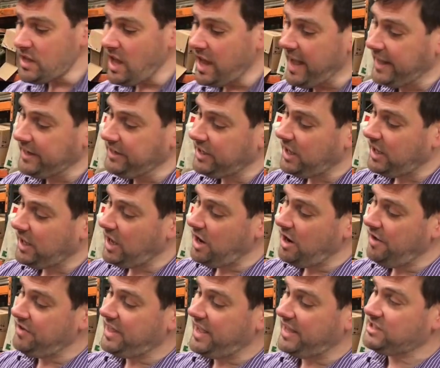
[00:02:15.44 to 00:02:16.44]
And
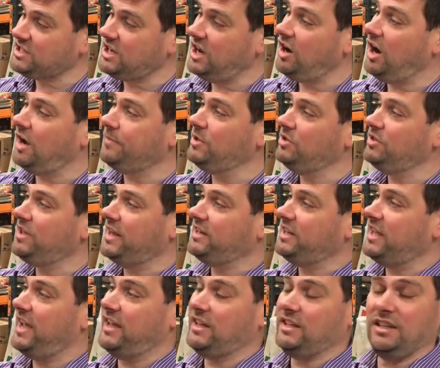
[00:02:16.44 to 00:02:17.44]
over that time, you then
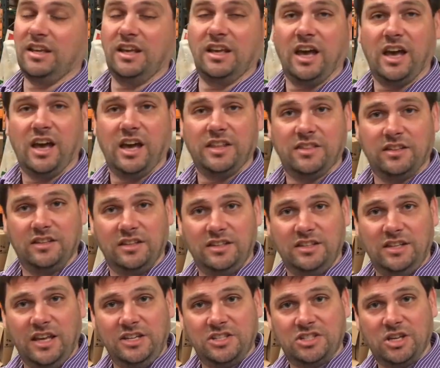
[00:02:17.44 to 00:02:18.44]
get
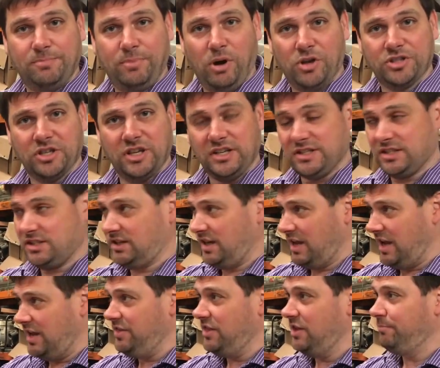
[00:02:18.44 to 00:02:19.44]
yeast deposits
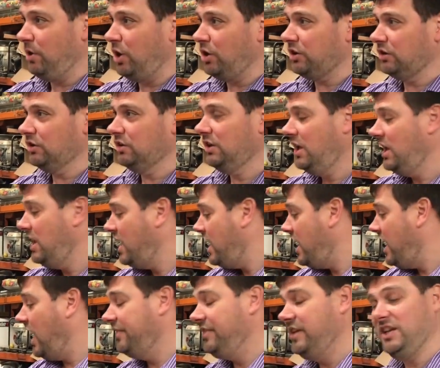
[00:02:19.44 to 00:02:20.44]
in the bottle,
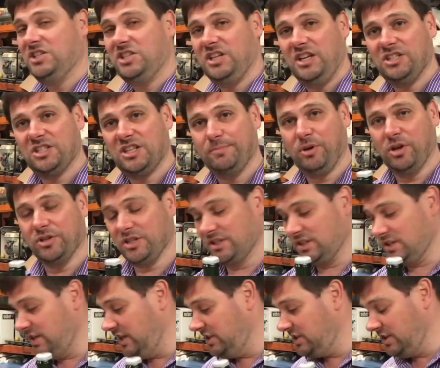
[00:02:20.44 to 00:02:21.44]
and these yeast
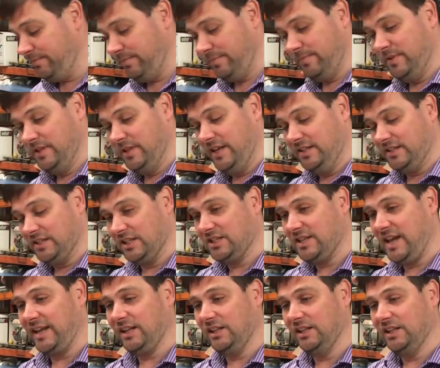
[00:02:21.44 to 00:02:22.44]
deposits need to
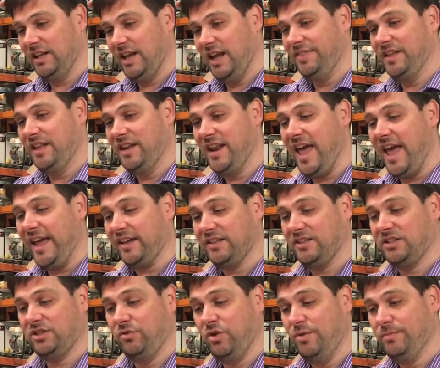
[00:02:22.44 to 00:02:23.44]
settle in the neck
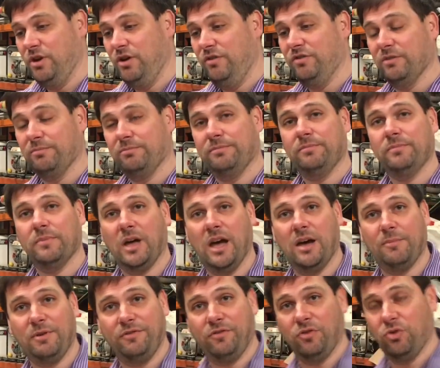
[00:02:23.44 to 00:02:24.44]
to remove them
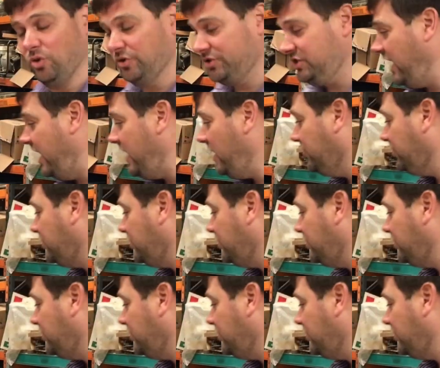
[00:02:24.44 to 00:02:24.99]
before sale.